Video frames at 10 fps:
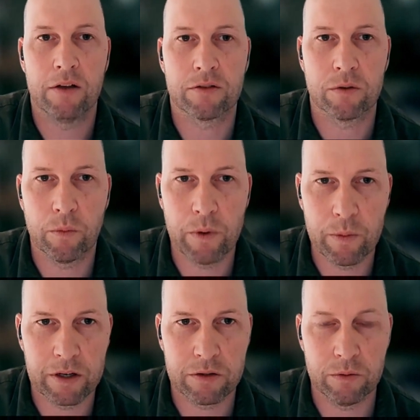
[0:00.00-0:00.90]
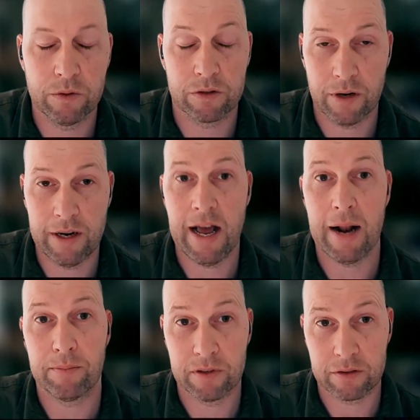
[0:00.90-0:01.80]
And so what we want to do is try and
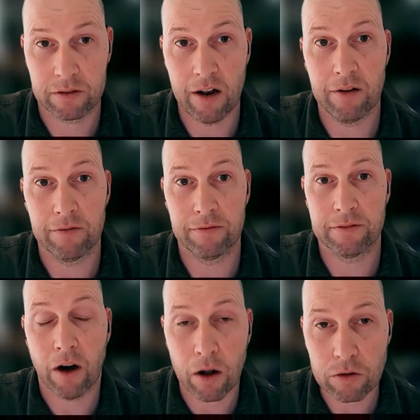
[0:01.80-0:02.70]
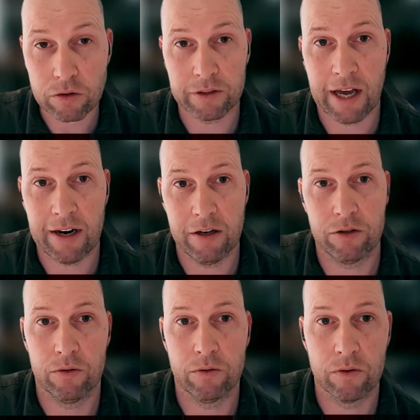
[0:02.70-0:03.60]
help to solve also that
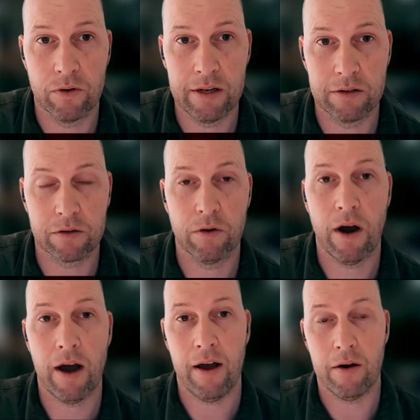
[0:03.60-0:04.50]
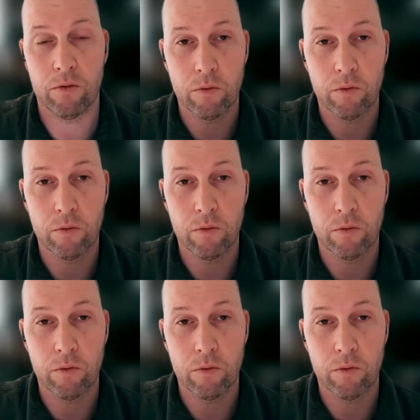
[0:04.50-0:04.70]
issue, right? So